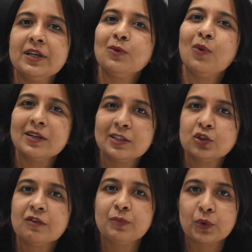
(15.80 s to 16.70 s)
the
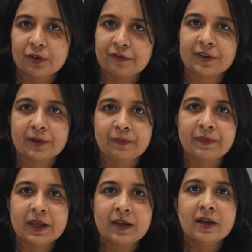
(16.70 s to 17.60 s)
advantage of both of them.
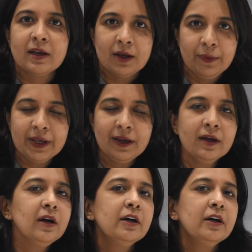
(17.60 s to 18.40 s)
Okay,